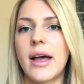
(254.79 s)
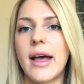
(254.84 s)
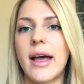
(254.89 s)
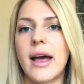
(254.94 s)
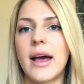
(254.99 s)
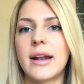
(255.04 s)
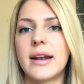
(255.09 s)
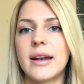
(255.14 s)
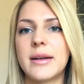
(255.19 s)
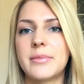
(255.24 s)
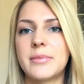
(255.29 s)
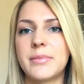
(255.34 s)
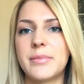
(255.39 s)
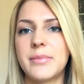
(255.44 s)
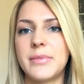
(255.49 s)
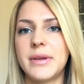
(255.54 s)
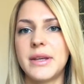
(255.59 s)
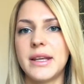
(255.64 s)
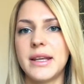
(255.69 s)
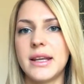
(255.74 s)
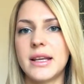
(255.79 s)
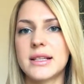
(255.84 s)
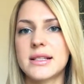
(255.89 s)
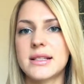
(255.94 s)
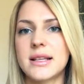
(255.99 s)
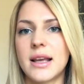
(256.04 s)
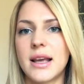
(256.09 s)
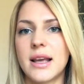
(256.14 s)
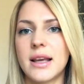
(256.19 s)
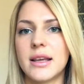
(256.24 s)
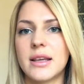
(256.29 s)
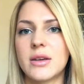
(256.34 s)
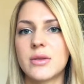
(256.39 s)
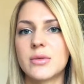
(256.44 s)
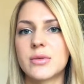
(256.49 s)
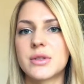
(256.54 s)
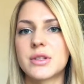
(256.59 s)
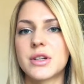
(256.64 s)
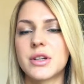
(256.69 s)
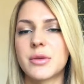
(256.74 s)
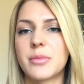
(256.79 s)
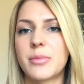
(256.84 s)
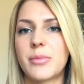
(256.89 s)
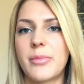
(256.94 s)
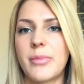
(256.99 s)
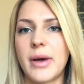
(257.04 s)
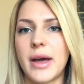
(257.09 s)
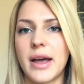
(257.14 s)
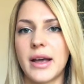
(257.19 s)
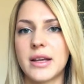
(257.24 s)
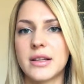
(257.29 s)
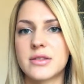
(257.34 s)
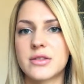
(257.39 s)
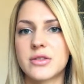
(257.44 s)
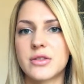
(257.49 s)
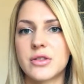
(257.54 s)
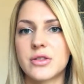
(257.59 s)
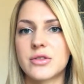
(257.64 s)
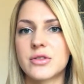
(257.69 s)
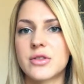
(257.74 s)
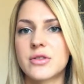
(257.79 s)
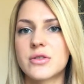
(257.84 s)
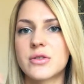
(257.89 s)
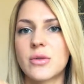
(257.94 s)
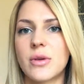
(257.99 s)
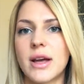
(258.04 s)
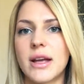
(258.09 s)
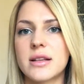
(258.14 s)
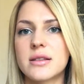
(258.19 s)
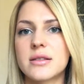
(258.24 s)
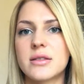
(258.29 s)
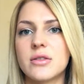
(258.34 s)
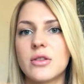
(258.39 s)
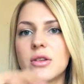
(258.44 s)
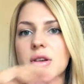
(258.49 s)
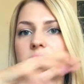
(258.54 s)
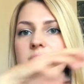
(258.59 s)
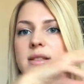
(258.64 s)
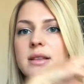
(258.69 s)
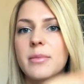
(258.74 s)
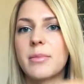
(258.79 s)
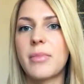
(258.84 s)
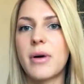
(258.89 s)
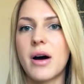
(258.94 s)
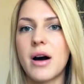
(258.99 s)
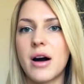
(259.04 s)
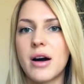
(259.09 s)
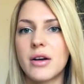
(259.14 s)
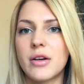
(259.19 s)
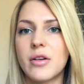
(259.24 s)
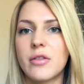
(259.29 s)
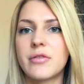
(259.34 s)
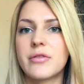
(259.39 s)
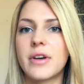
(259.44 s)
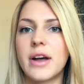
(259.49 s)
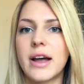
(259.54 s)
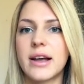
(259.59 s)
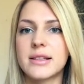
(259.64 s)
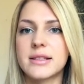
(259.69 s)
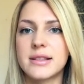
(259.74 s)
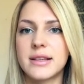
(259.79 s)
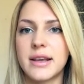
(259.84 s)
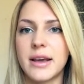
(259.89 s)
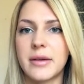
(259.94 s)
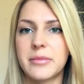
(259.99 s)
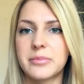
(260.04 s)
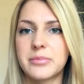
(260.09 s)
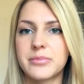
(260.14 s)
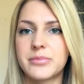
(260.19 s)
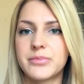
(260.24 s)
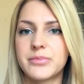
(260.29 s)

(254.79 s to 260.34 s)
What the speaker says: and PSA, which are paid search. So SEO is a part of SEM.